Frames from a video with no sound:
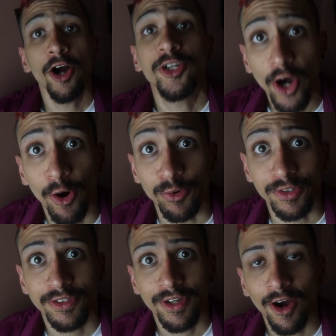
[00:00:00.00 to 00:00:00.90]
A
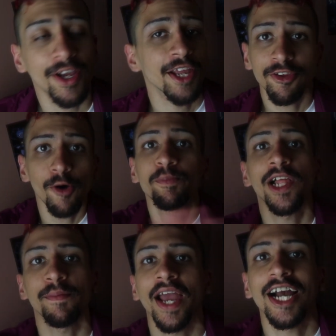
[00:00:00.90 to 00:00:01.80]
ghost Okay, don't
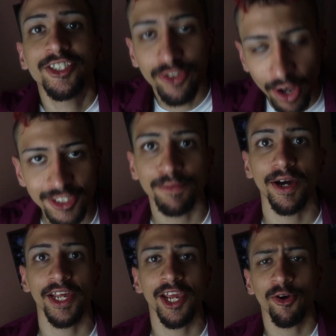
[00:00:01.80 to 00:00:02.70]
play me. I saw
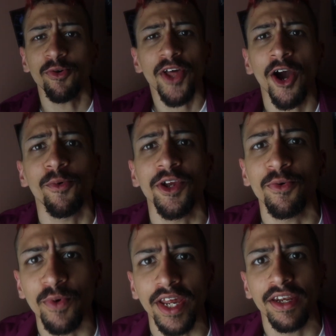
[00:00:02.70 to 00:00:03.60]
somebody here. Who the hell were you
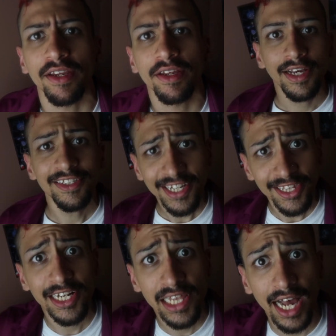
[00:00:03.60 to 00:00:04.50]
with? Is he in
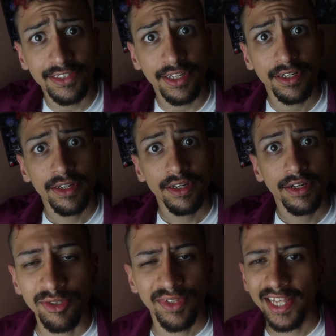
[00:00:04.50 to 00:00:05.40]
the closet?
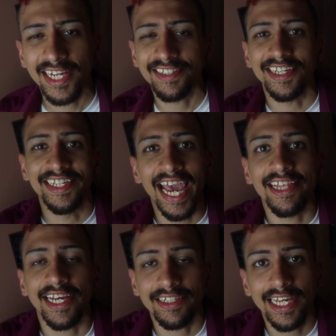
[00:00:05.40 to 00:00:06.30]
No, not like is he gay.
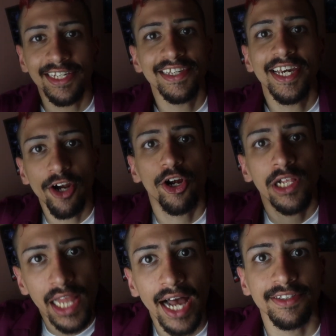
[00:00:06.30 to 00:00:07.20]
Like, like is he in our
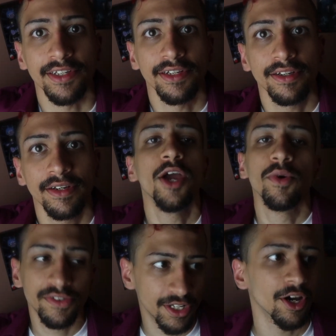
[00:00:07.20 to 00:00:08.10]
closet? It
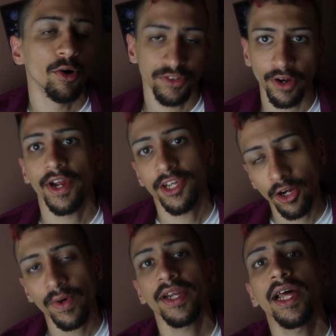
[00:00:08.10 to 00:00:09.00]
was a ghost. Alright, you
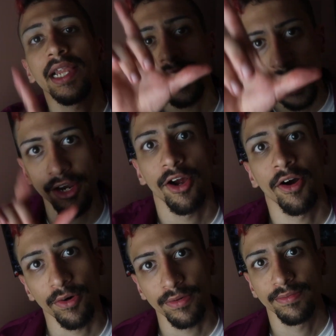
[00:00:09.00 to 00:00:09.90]
know what? Later, home.